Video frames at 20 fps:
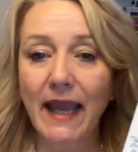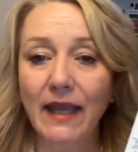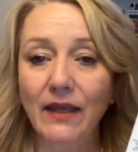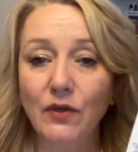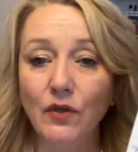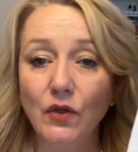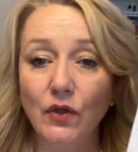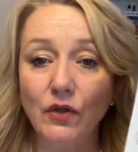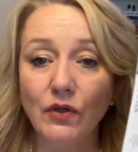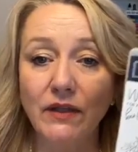
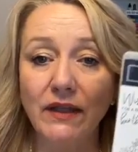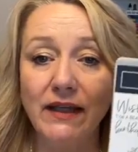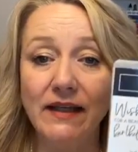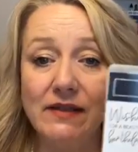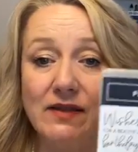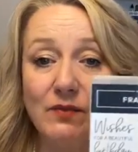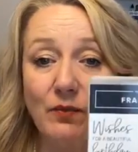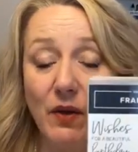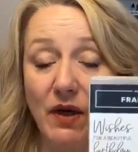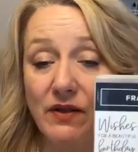and Early
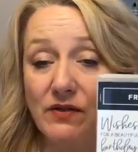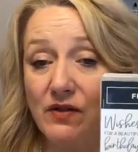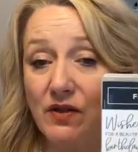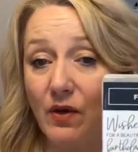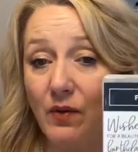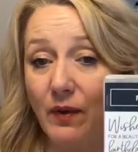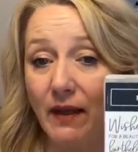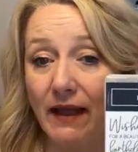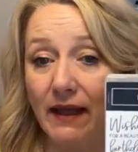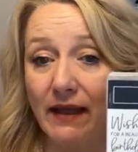
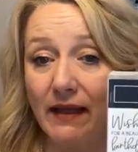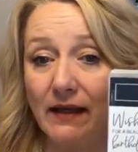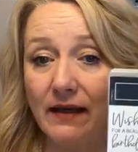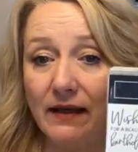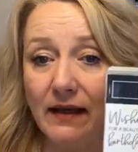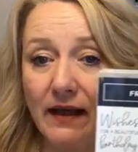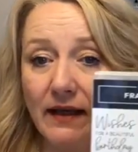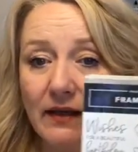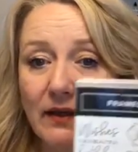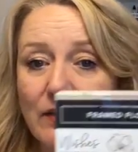Espresso
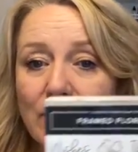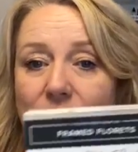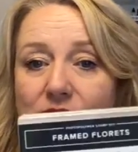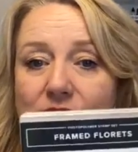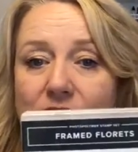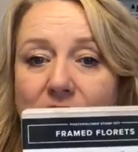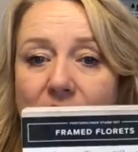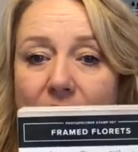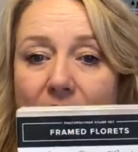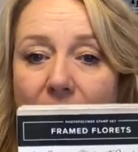ink. I
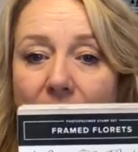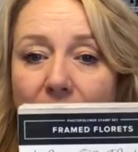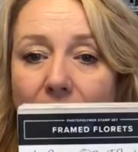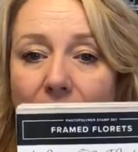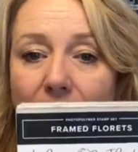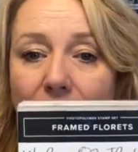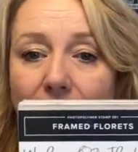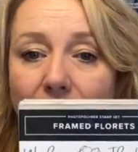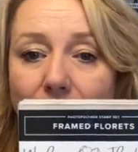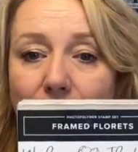used
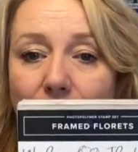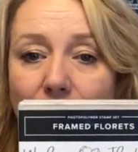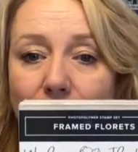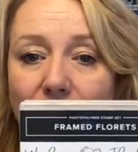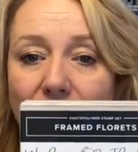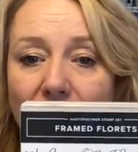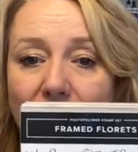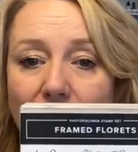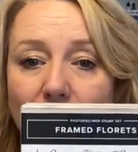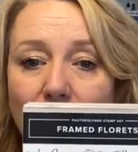that
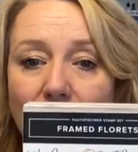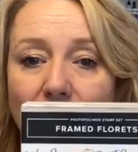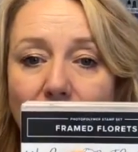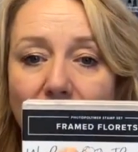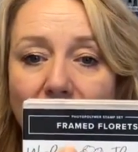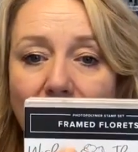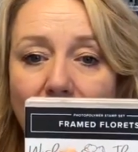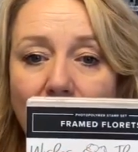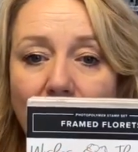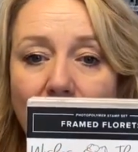thank you with all
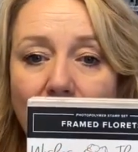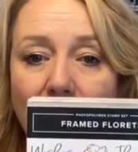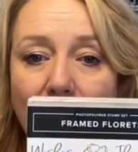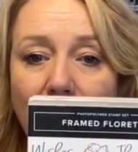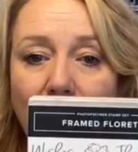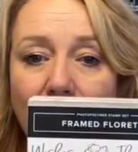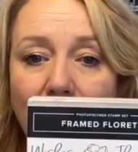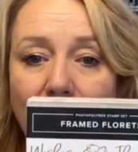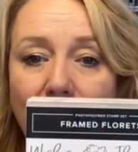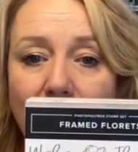my
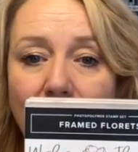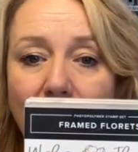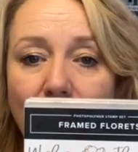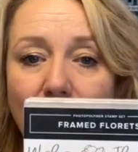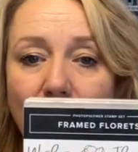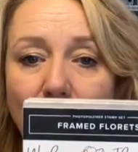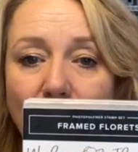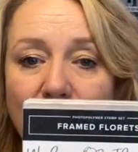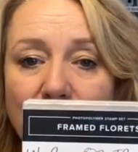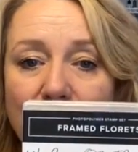heart and
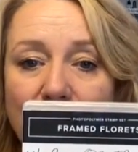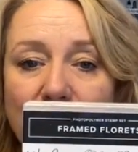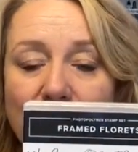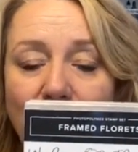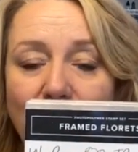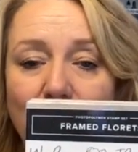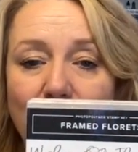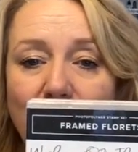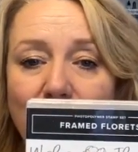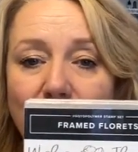the wishes
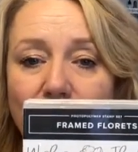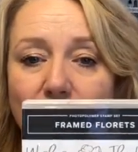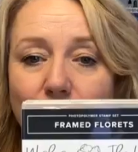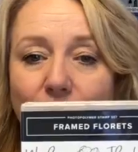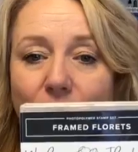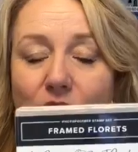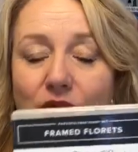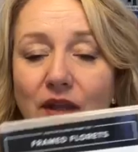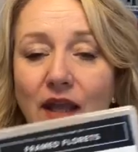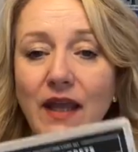for a beautiful
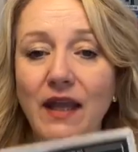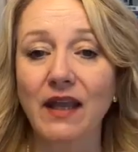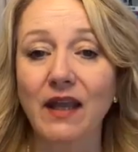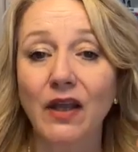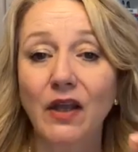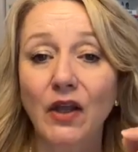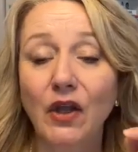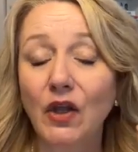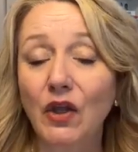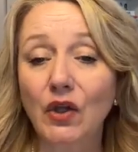birthday.
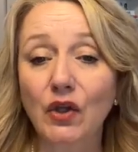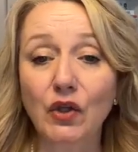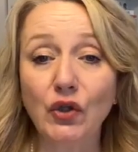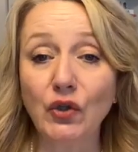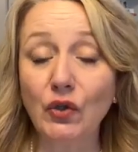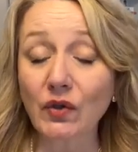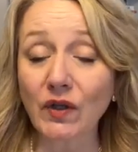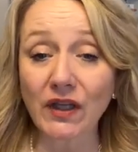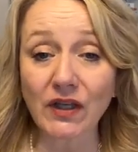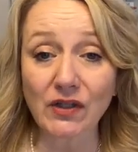
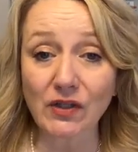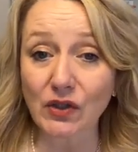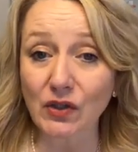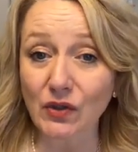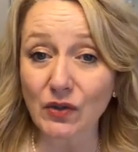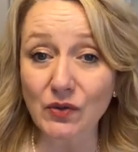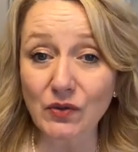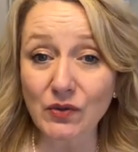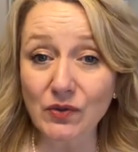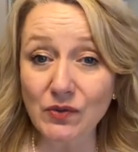You can
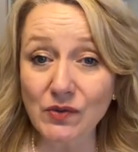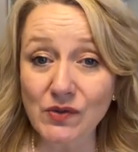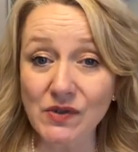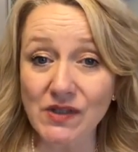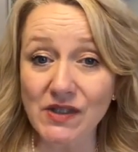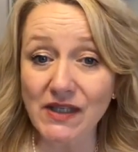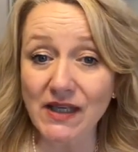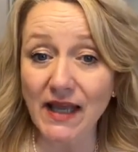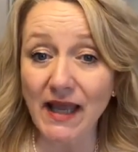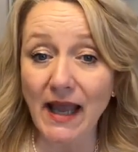
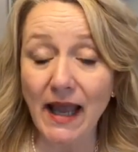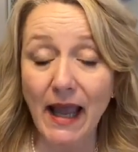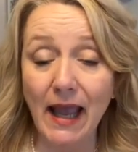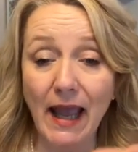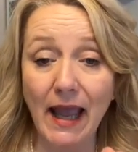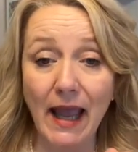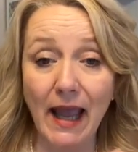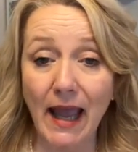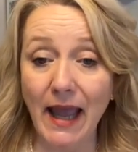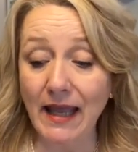use
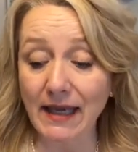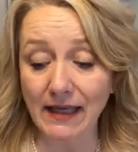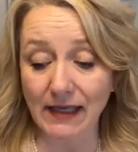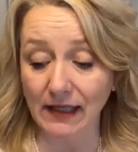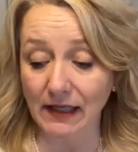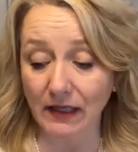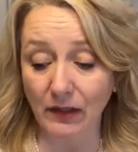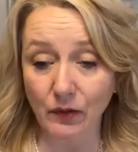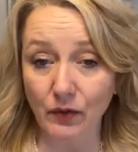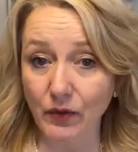
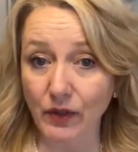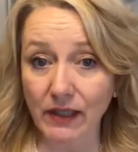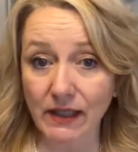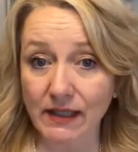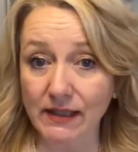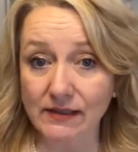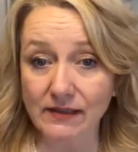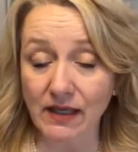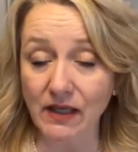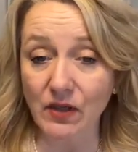any
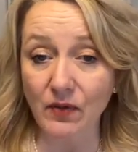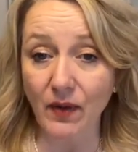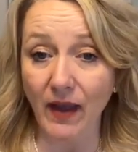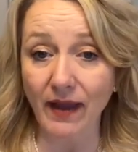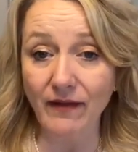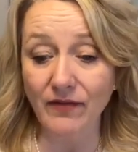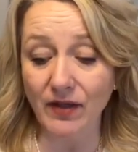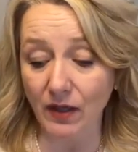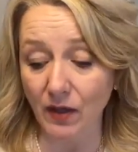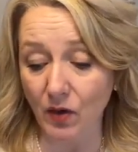greetings that you
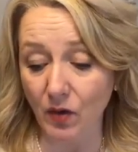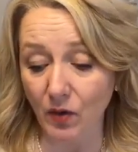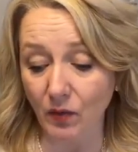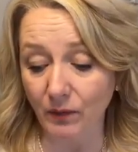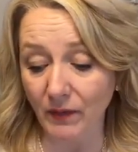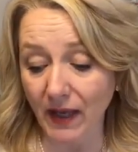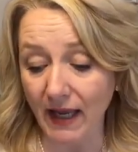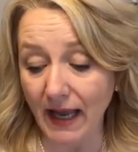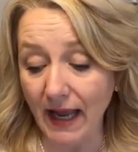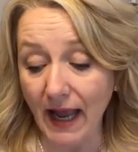have at
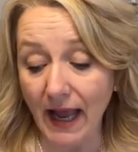home.